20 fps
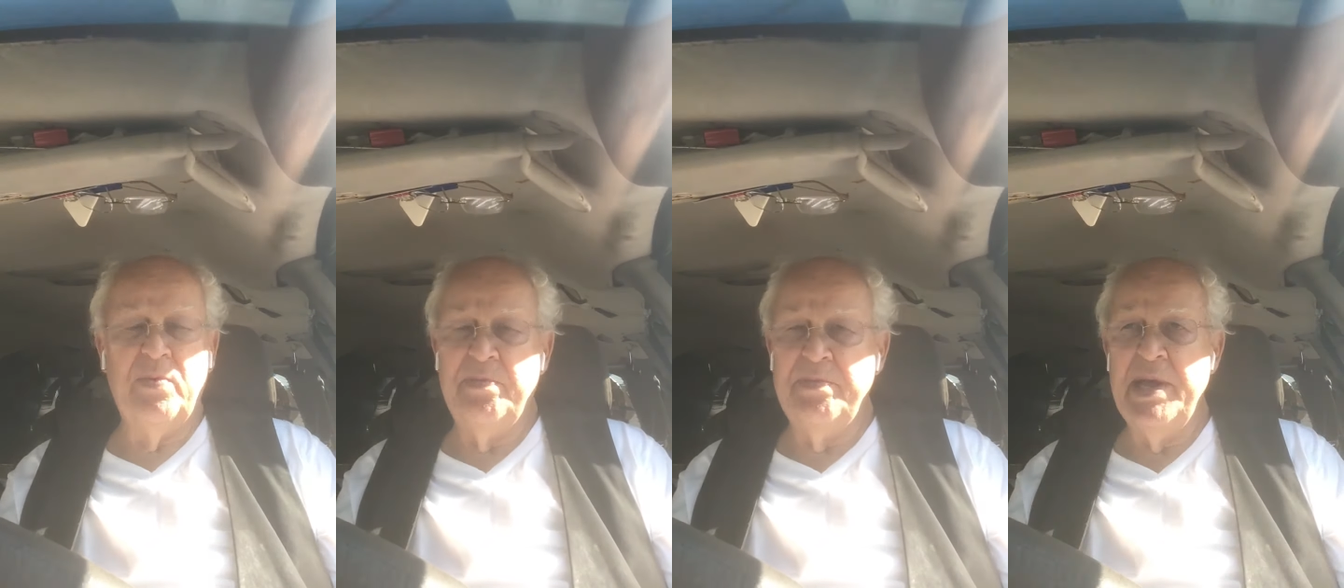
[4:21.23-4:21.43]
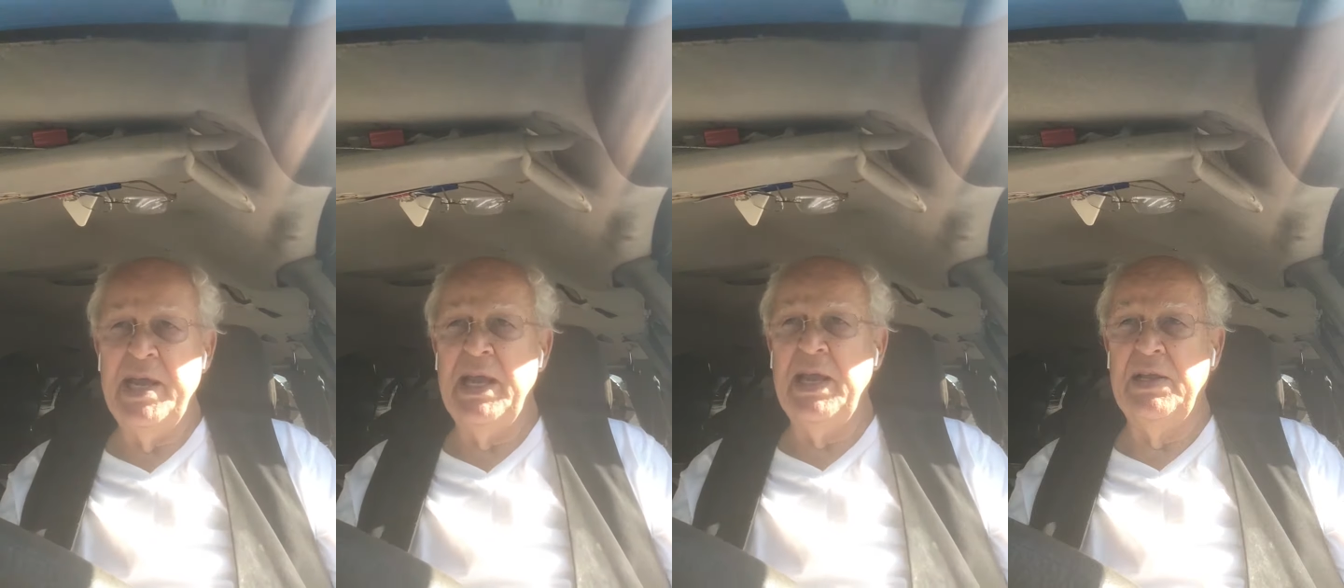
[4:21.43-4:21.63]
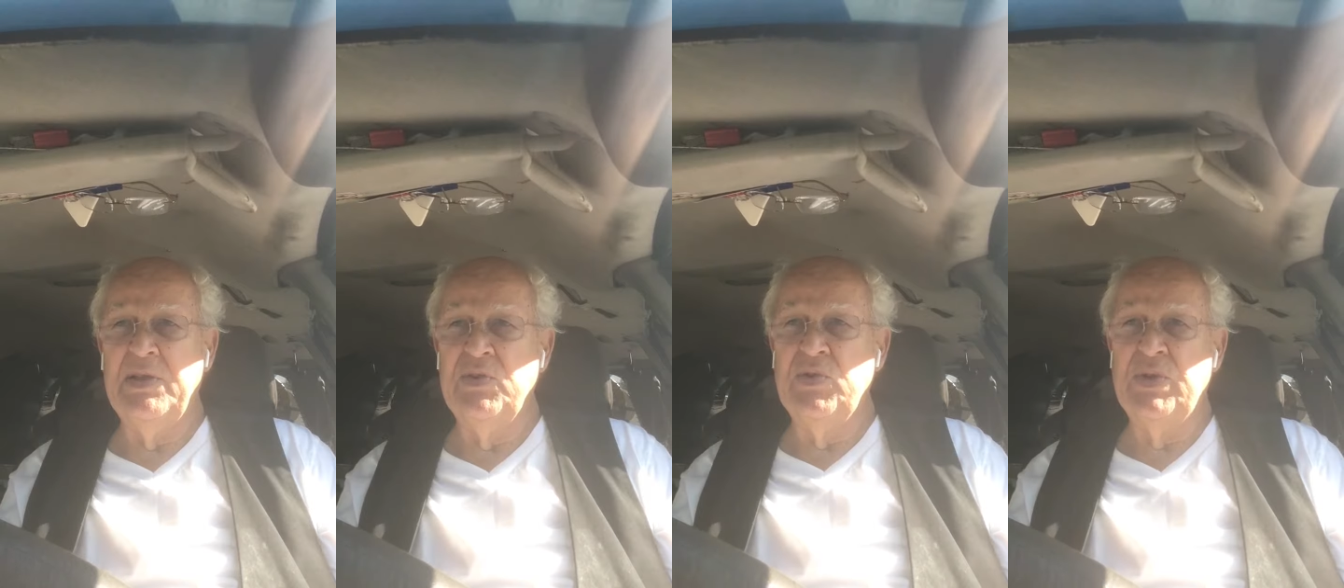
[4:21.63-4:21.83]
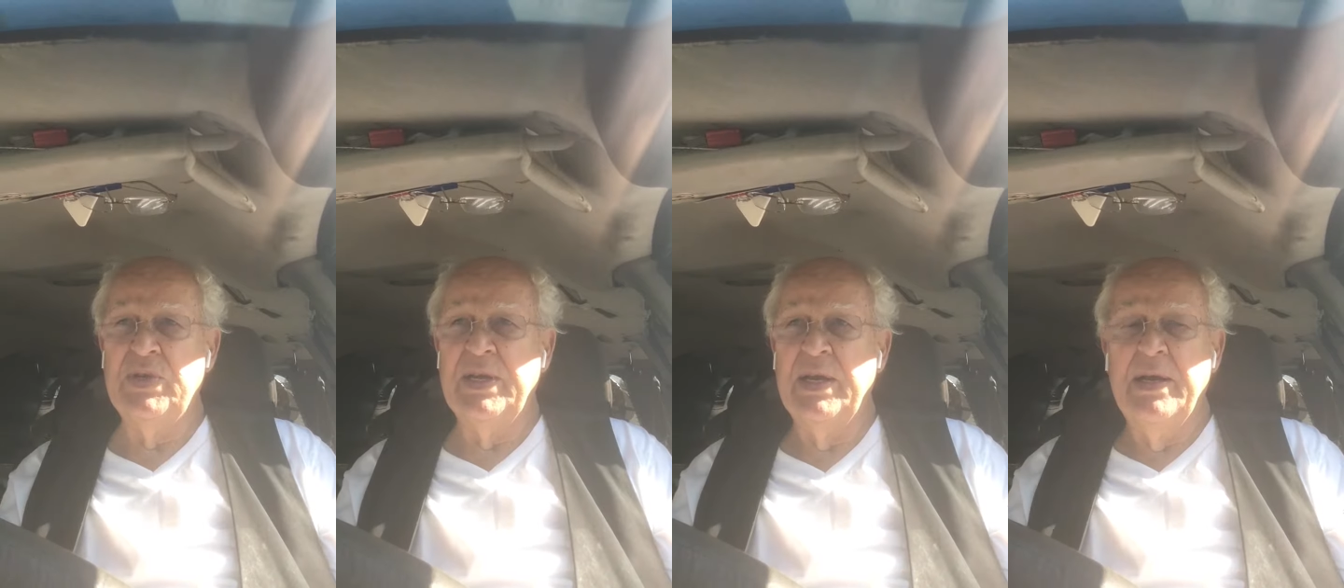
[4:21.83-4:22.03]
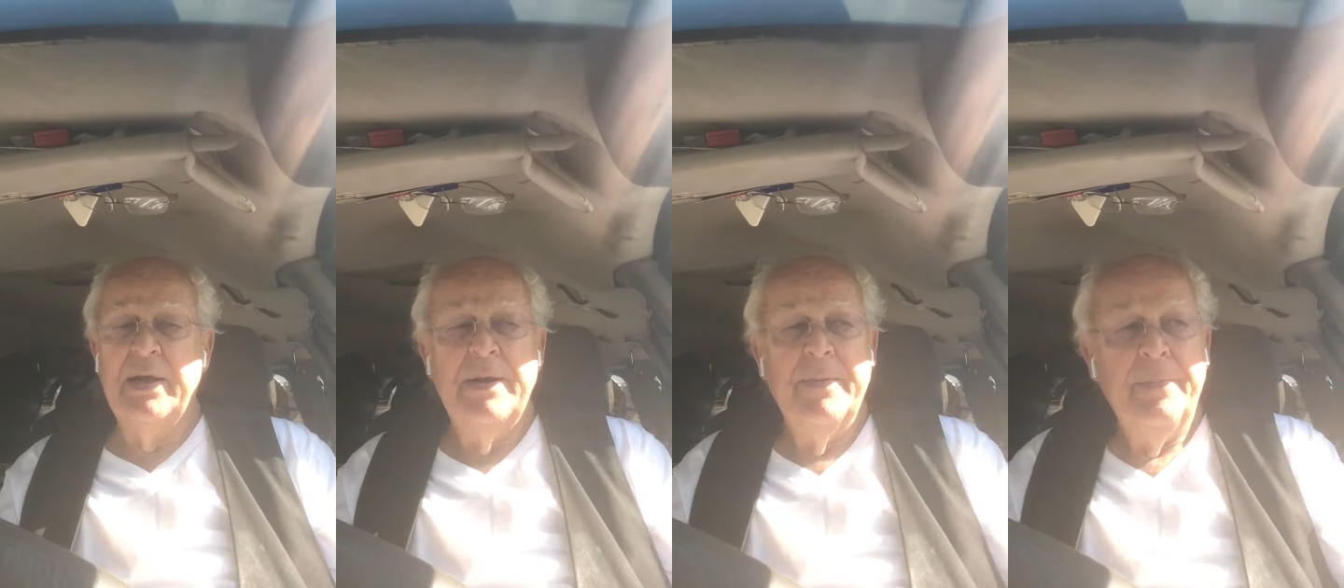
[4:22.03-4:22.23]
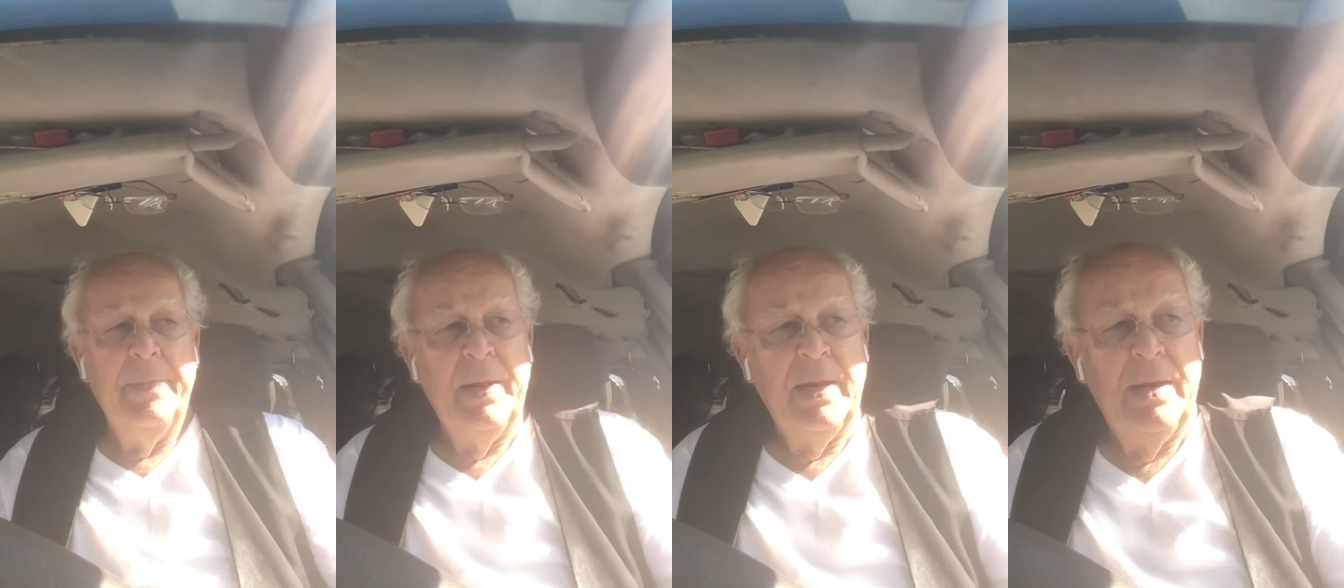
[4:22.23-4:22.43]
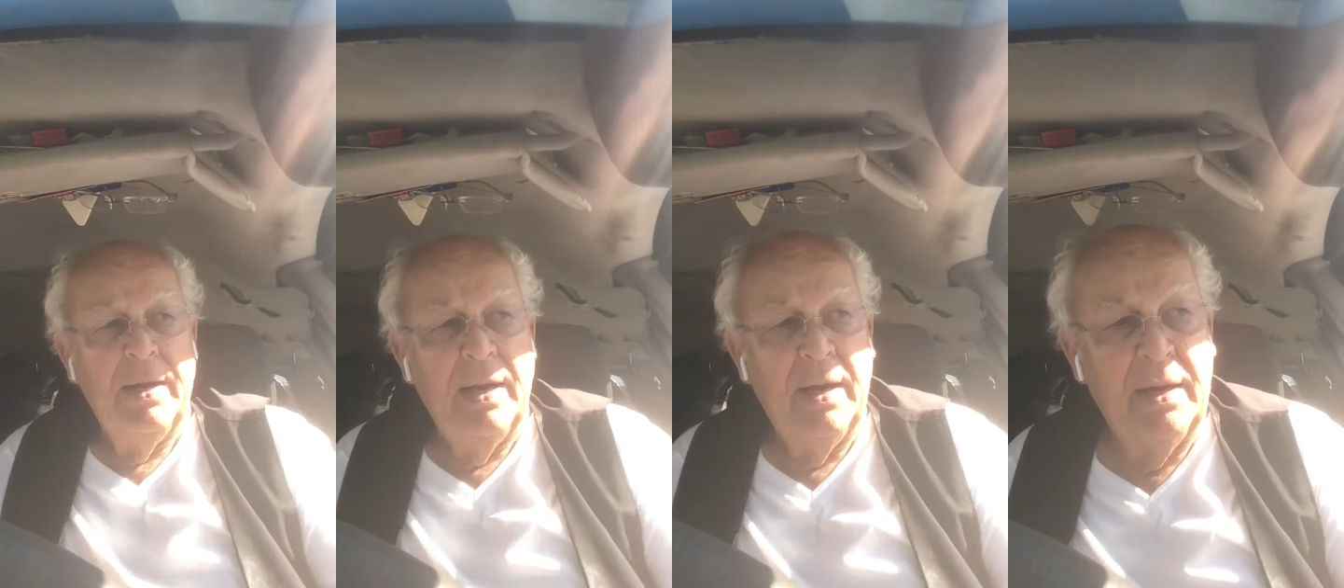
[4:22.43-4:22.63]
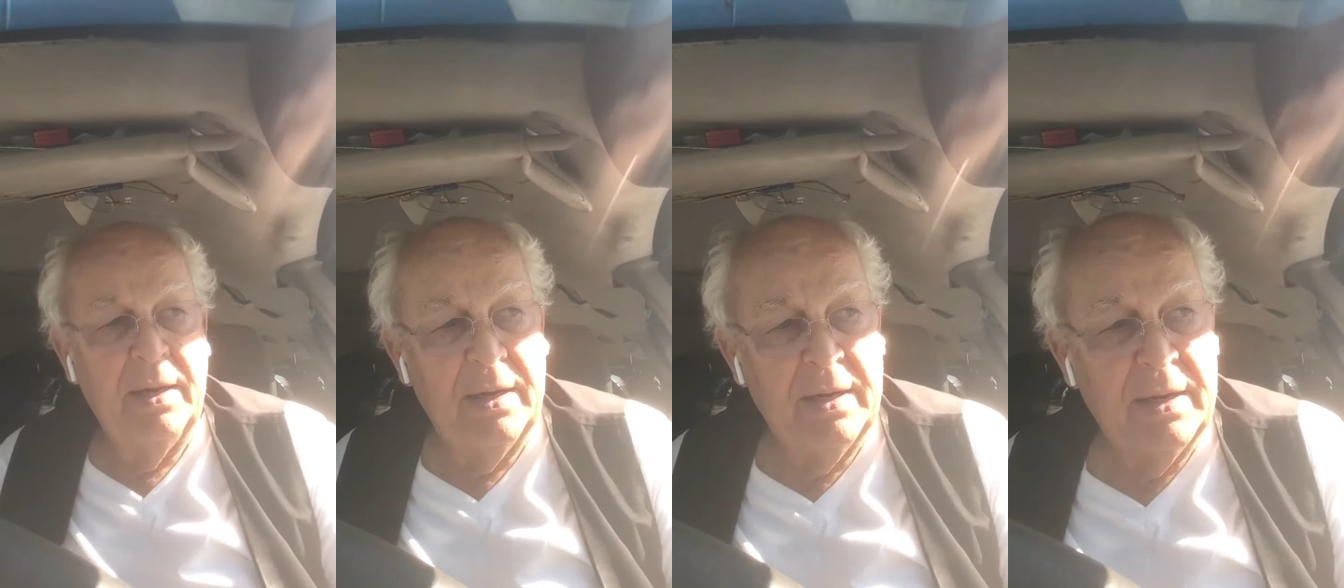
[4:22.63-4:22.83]
means.
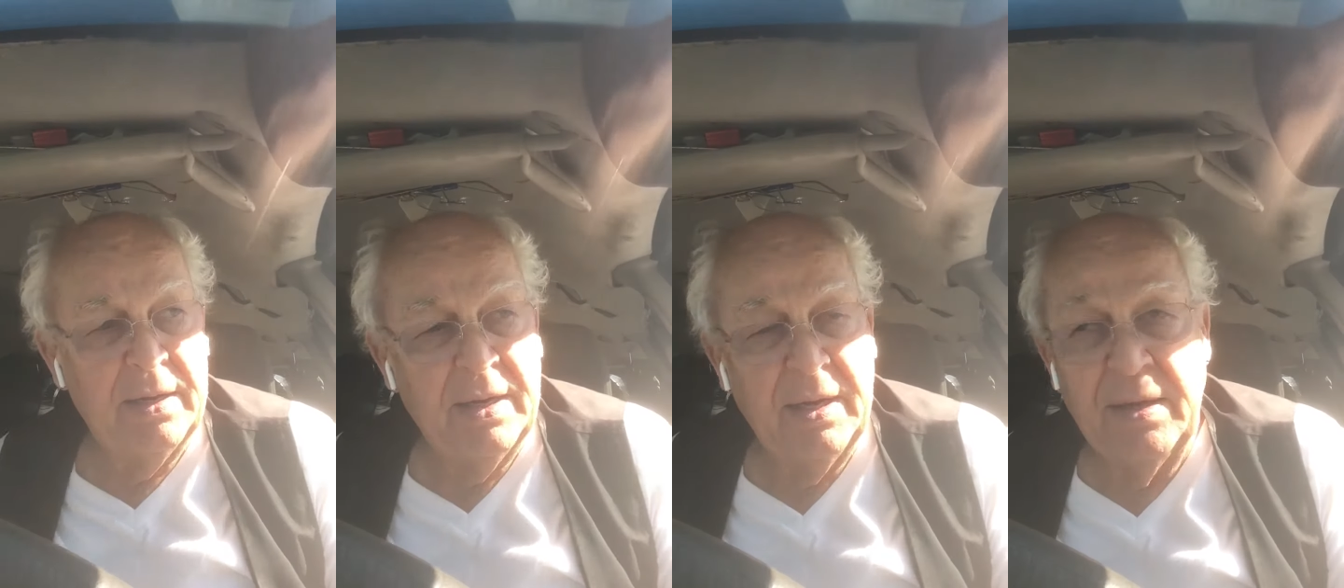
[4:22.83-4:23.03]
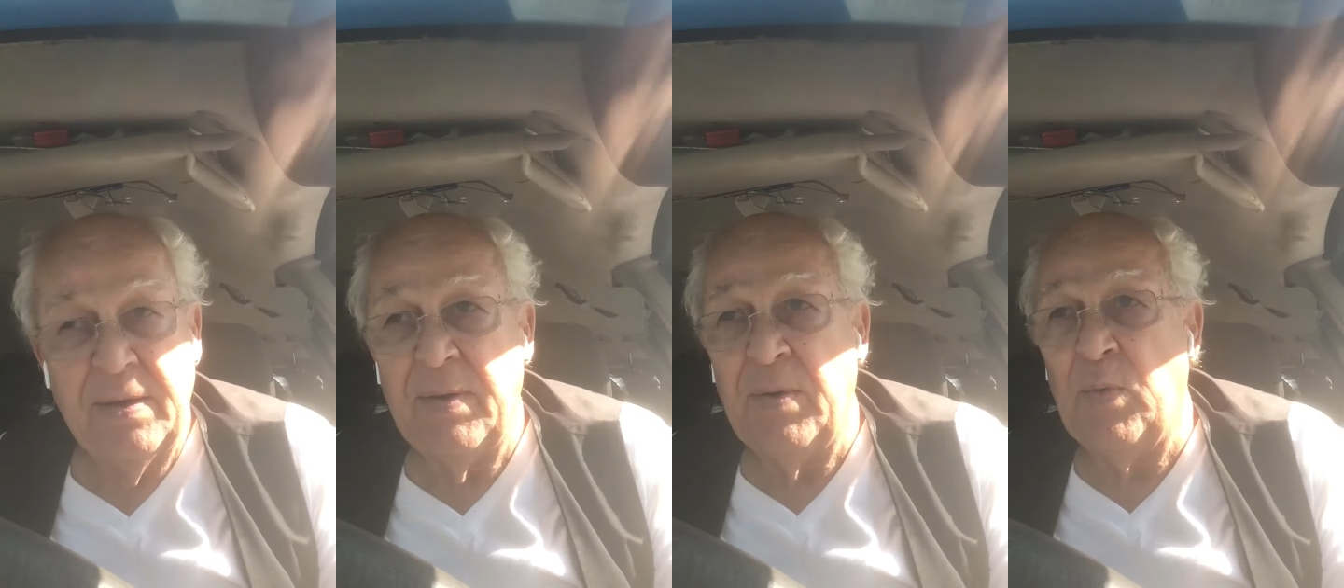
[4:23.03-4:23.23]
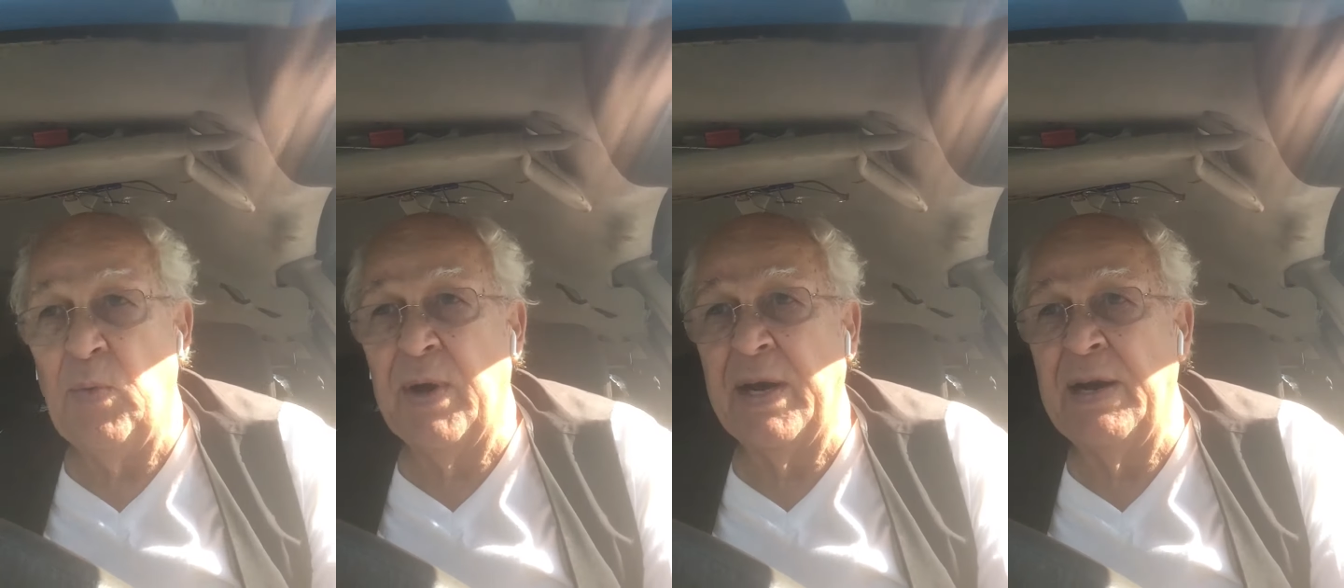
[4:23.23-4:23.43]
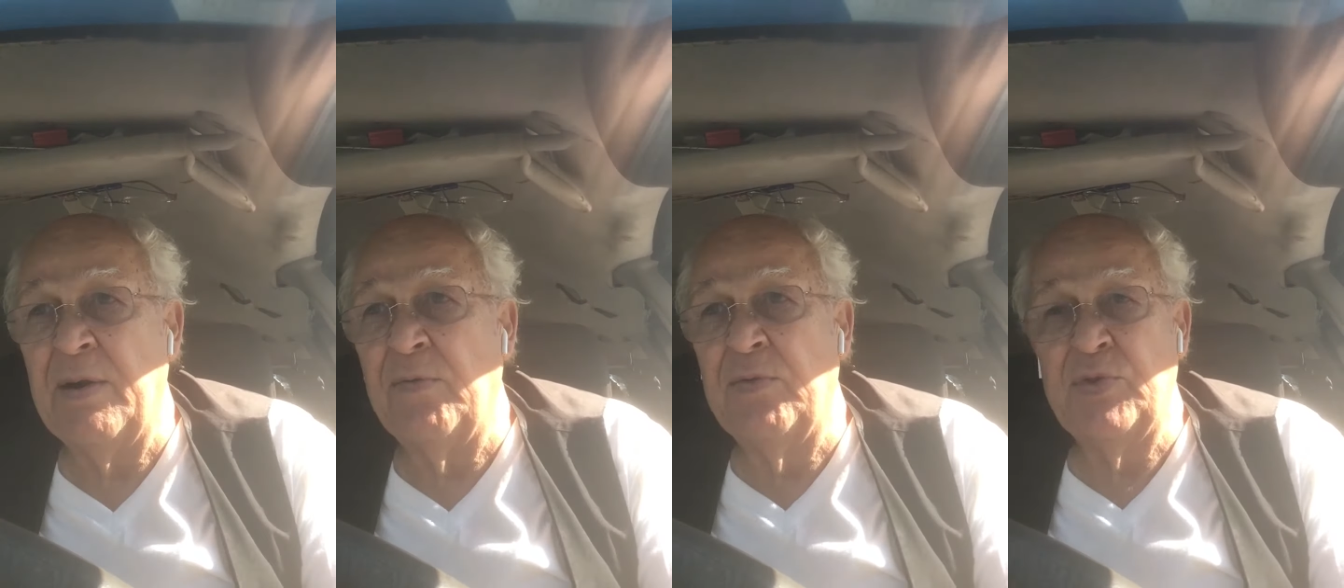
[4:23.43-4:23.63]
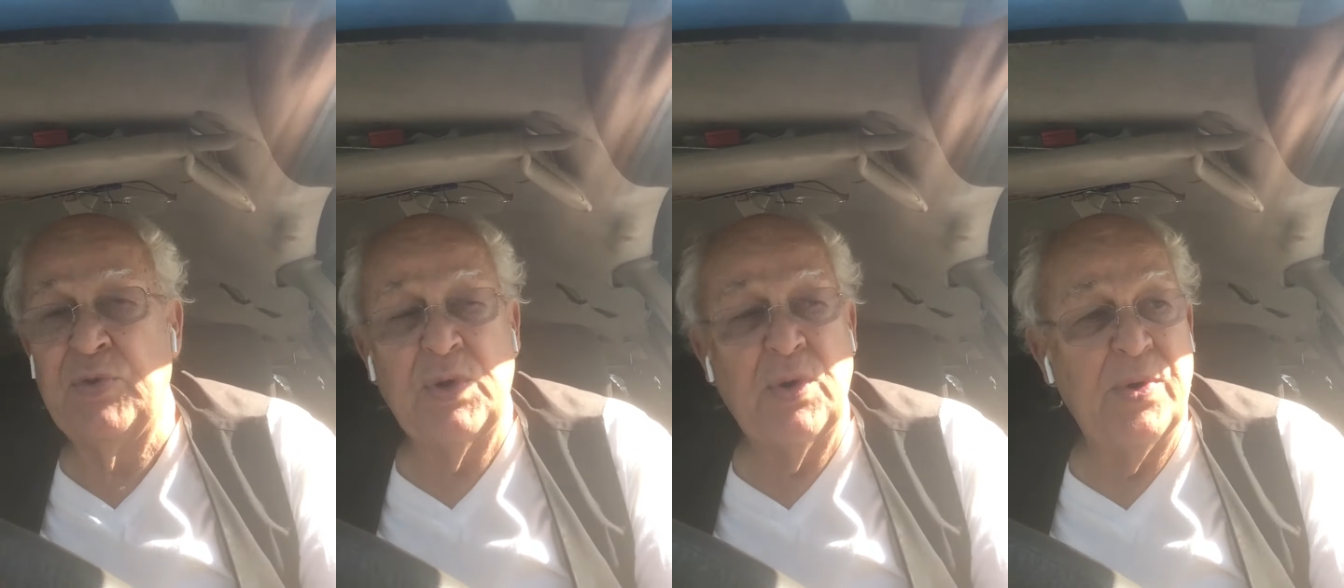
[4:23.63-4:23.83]
Whatever's